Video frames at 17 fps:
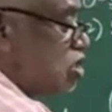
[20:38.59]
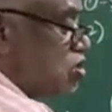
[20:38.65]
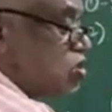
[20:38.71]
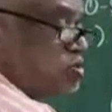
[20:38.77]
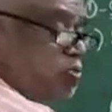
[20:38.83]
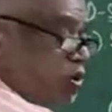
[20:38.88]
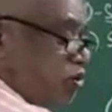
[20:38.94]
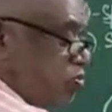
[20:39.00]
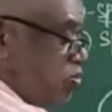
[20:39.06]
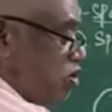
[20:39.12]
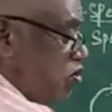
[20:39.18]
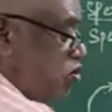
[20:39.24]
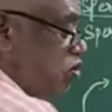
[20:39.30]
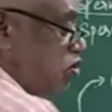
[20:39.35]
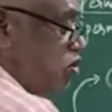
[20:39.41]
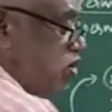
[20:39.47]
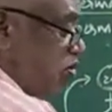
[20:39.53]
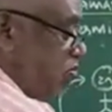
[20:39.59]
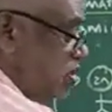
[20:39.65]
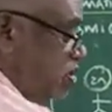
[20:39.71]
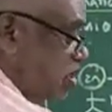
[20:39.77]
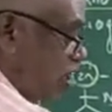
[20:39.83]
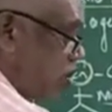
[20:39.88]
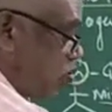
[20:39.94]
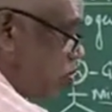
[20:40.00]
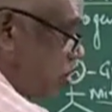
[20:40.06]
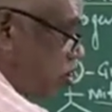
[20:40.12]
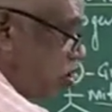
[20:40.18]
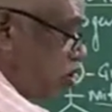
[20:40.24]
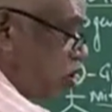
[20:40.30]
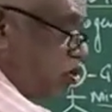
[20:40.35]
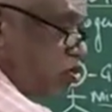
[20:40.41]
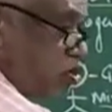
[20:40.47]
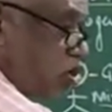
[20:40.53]
Spermatogonia is converted
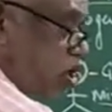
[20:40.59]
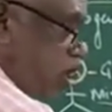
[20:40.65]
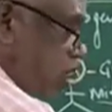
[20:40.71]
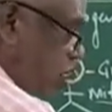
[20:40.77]
into